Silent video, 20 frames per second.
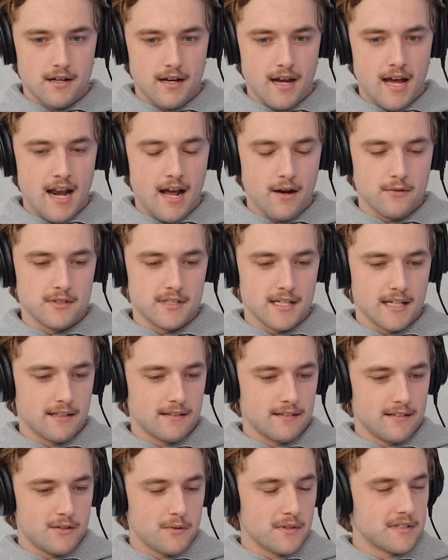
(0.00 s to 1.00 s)
I was like
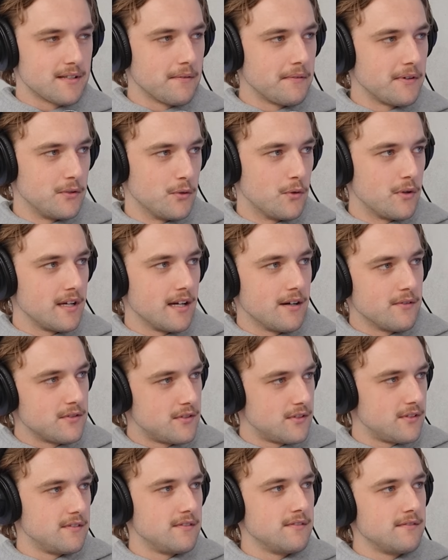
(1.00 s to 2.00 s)
doing something naughty. I
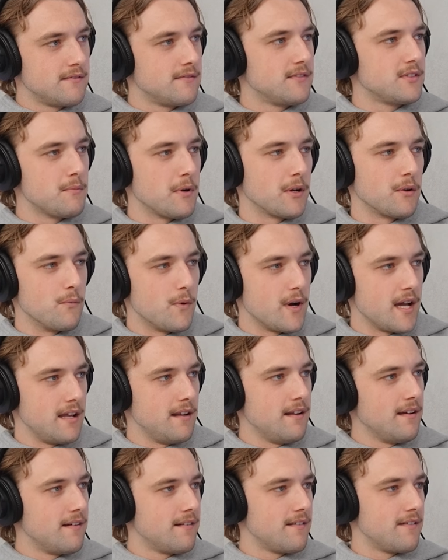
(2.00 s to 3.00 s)
was smoking
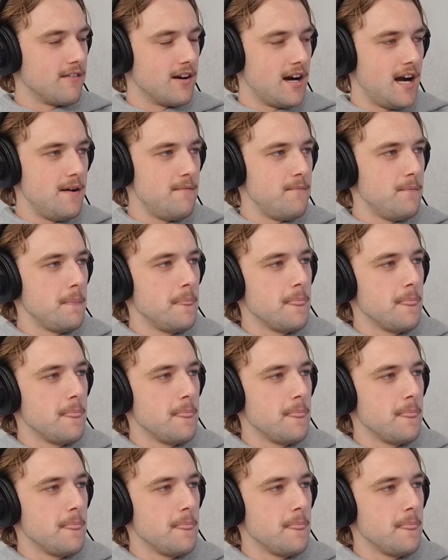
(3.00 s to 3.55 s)
weed, right?